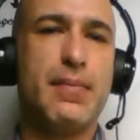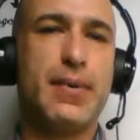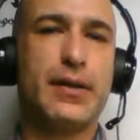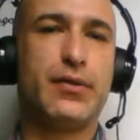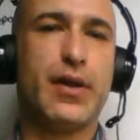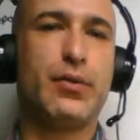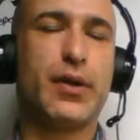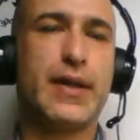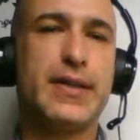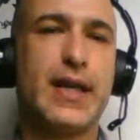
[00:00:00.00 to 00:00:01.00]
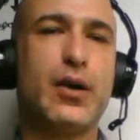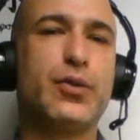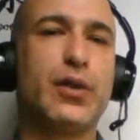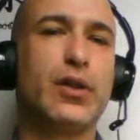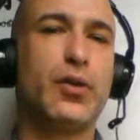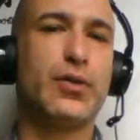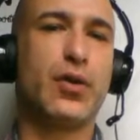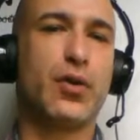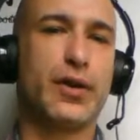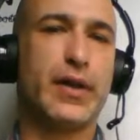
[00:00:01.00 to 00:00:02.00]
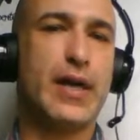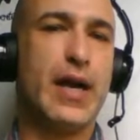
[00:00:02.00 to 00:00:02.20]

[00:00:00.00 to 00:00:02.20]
But today we're going to see how to enclose the corner.